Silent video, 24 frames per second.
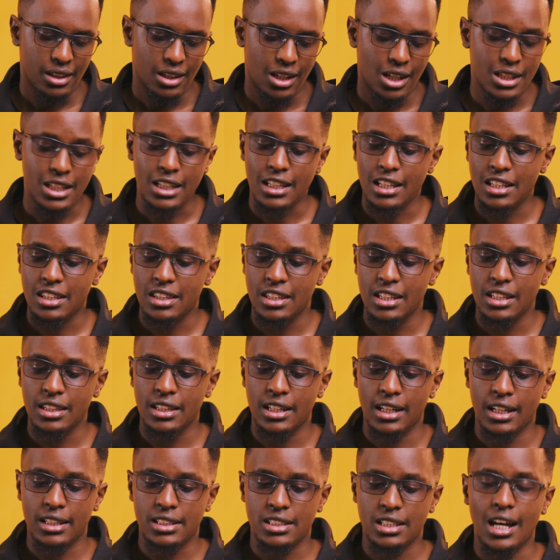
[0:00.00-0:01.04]
Another thing
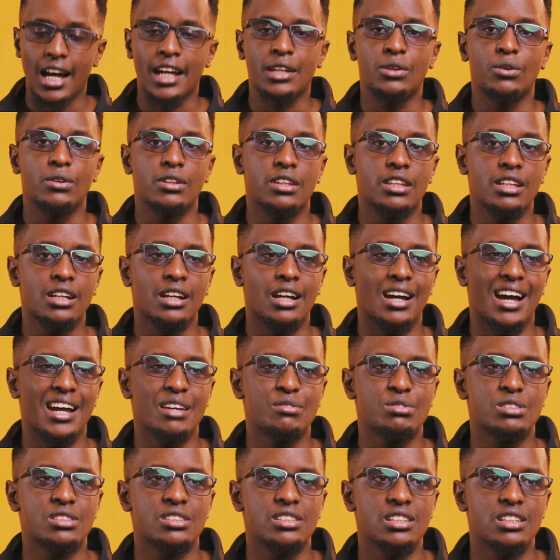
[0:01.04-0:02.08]
that I don't think
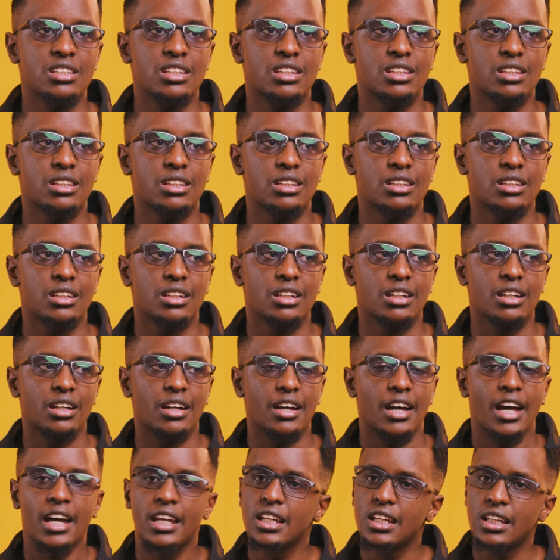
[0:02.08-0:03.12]
I've seen
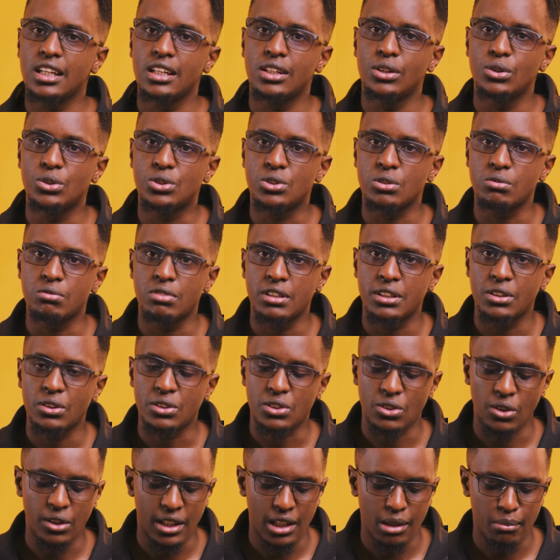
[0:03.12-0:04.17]
any YouTube video
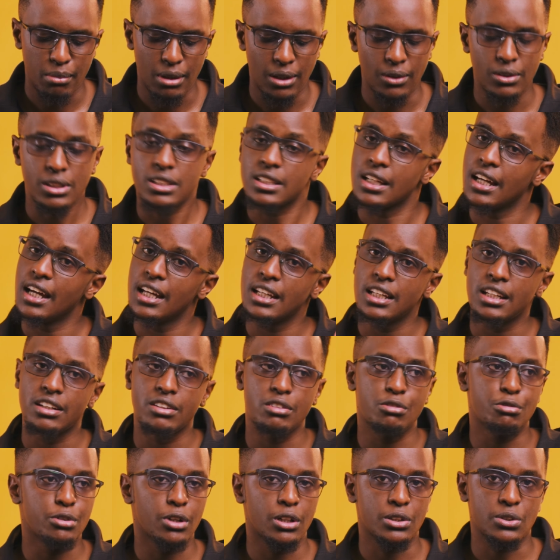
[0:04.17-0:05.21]
talking about, any
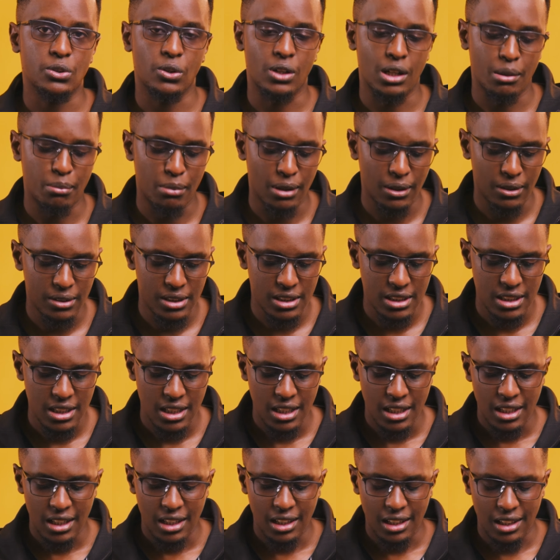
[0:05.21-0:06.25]
reviewer talk about,
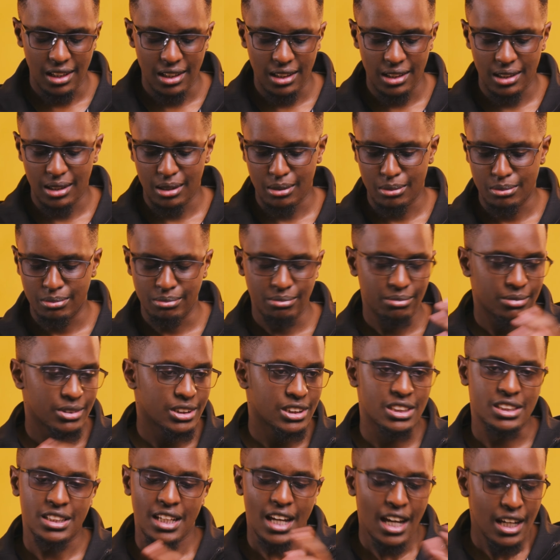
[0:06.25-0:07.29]

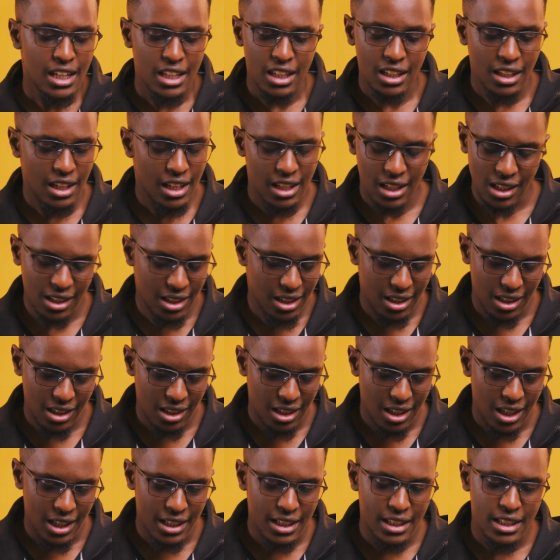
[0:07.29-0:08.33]
just
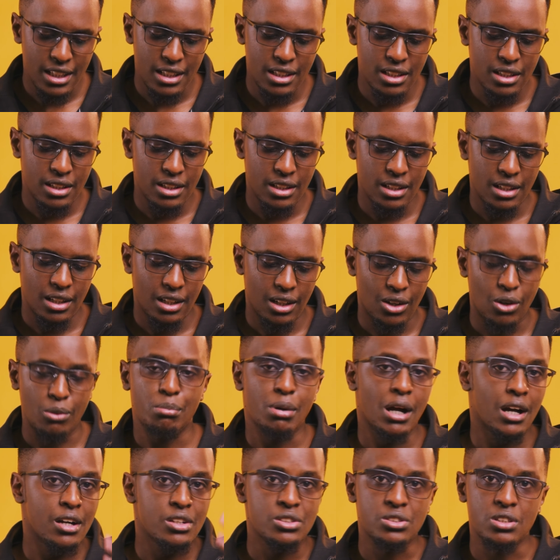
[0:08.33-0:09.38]
any
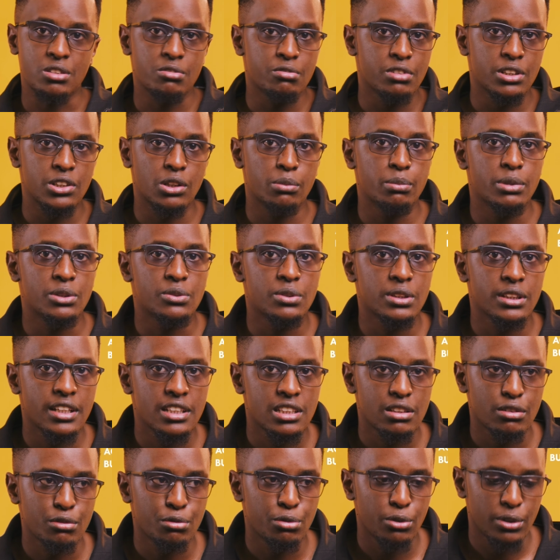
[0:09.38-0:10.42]
comparison video between the
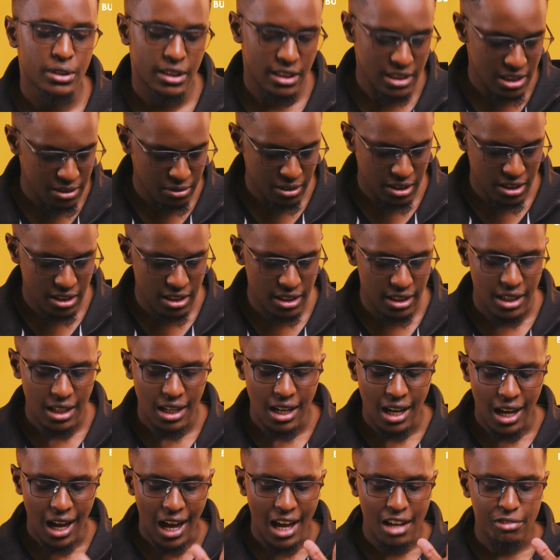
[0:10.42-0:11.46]
A7 IV and the A7
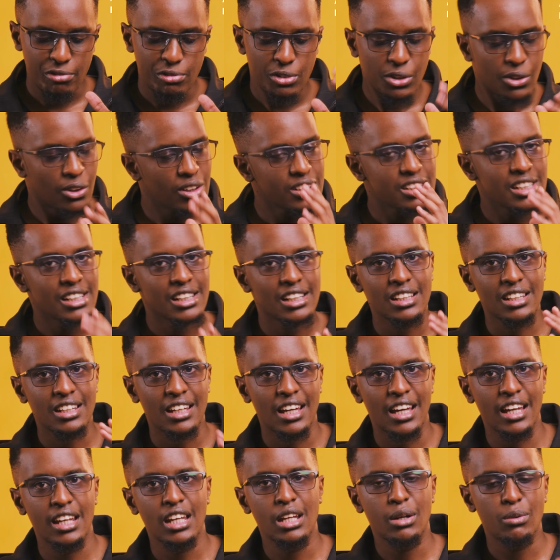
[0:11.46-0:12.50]
III, I've not heard
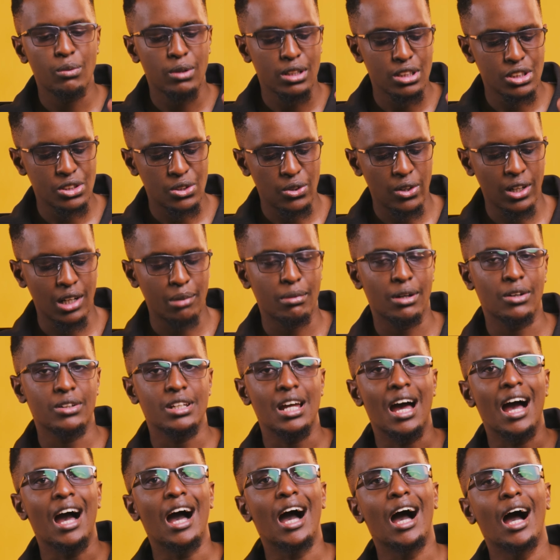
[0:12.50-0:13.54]
anyone talk about
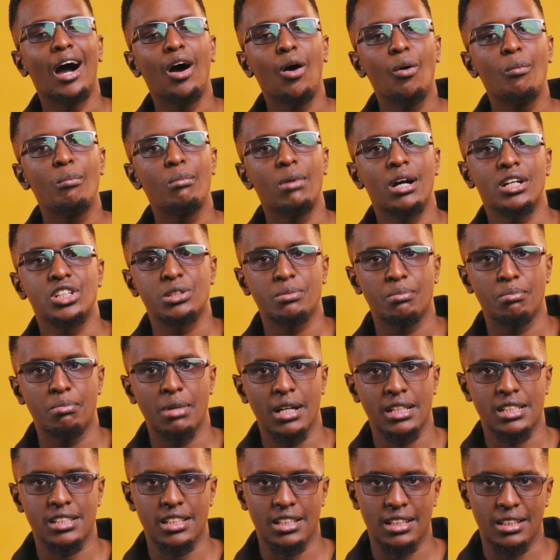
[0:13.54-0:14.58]
how much
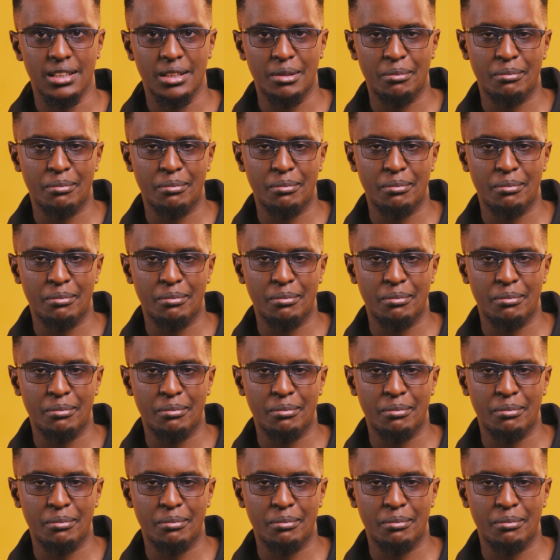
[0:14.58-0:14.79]
better